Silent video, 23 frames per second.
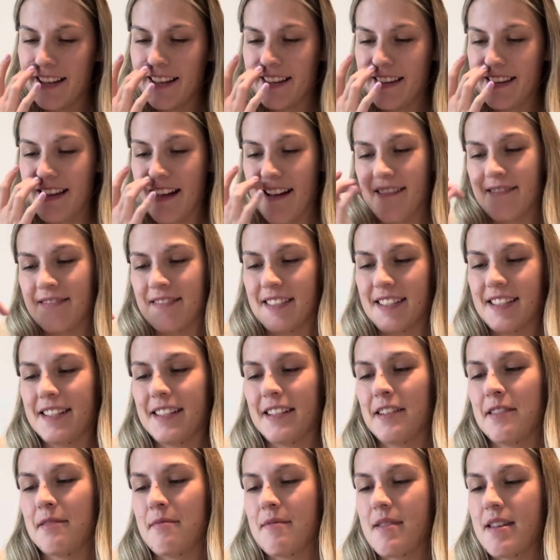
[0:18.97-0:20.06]
Yeah, it's going
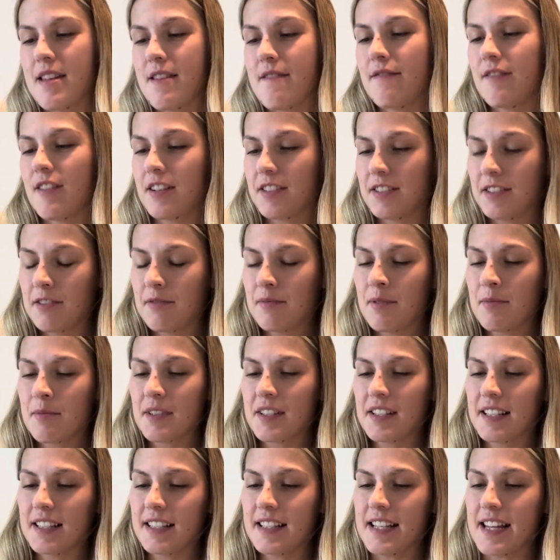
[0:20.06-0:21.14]
to be Flosstube number
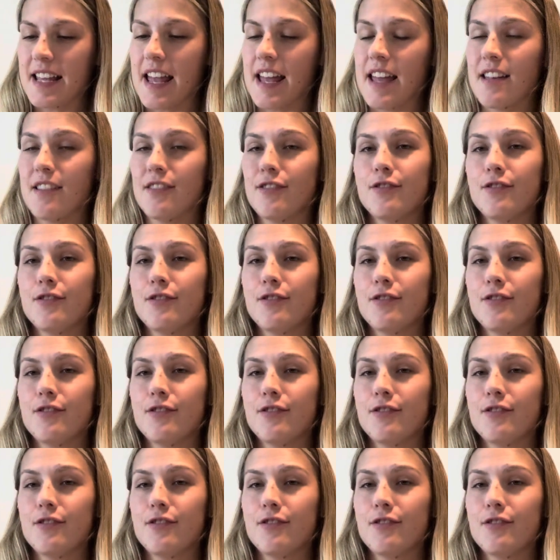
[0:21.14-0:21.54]
68.